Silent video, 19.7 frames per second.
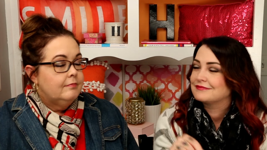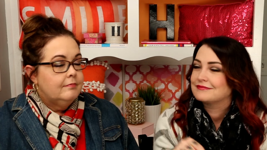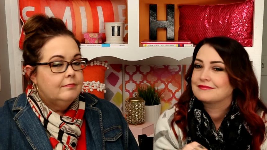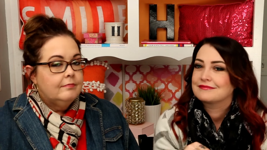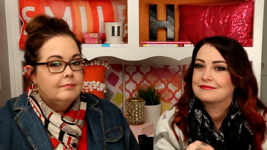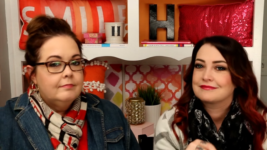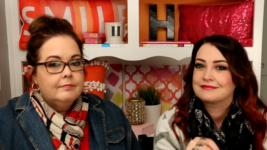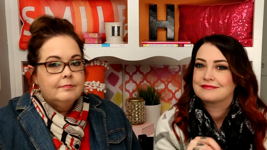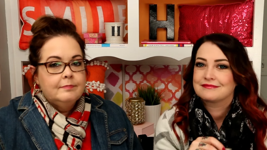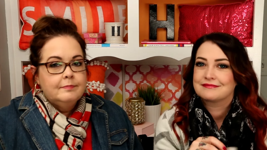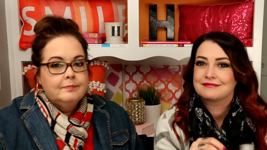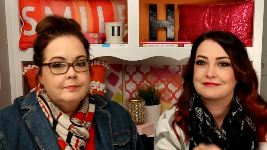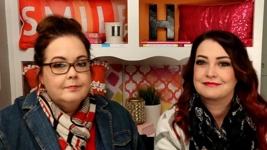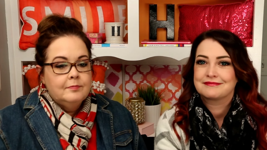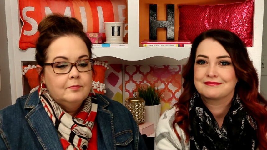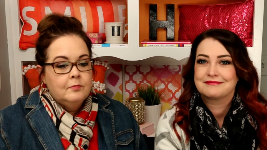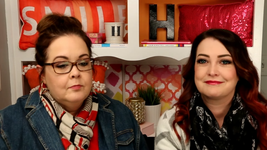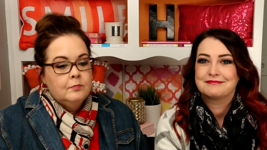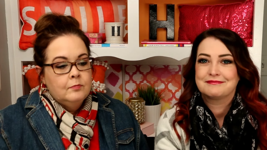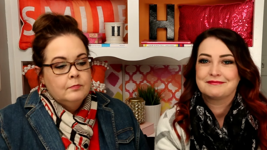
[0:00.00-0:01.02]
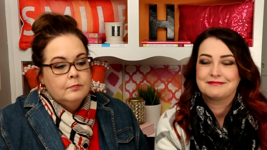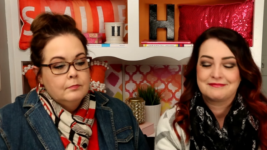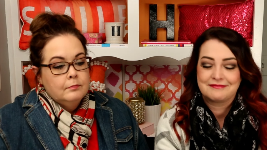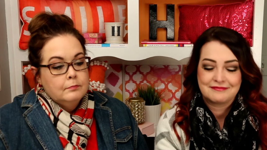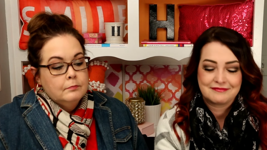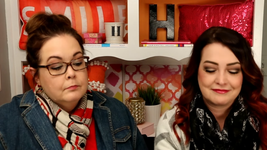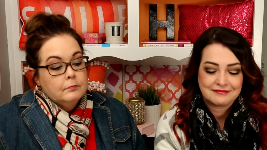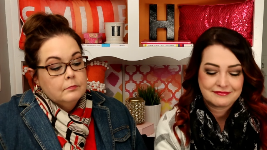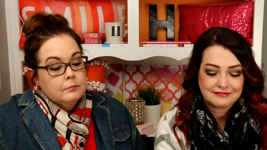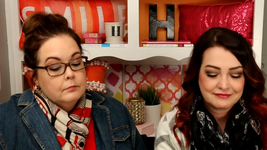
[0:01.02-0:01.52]

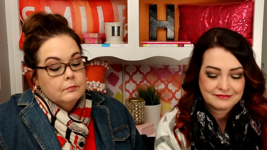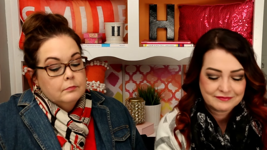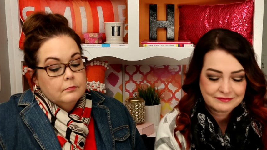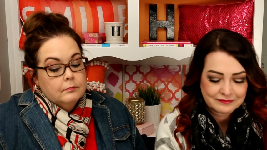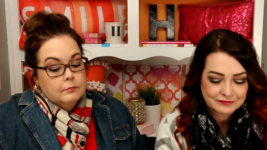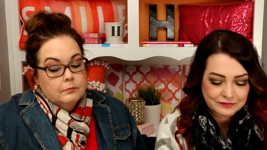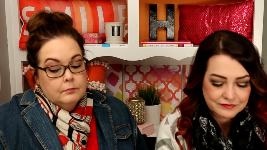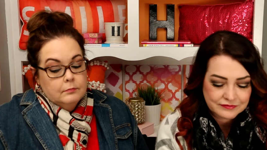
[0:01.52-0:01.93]
Nobody speaks.